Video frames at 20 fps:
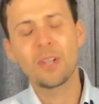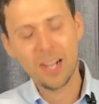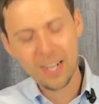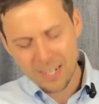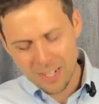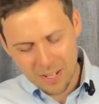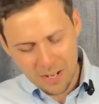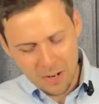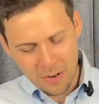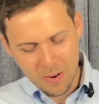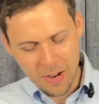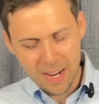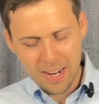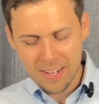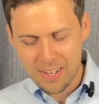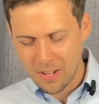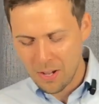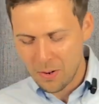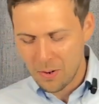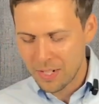I know, I
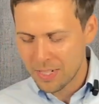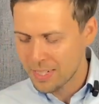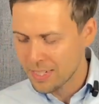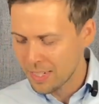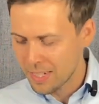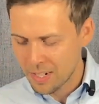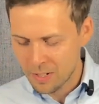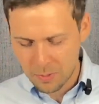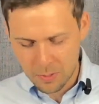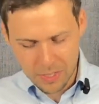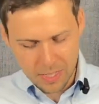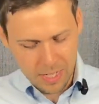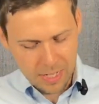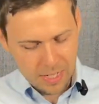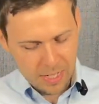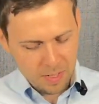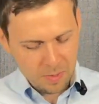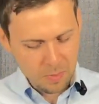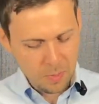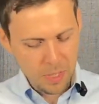know, I said I was ending,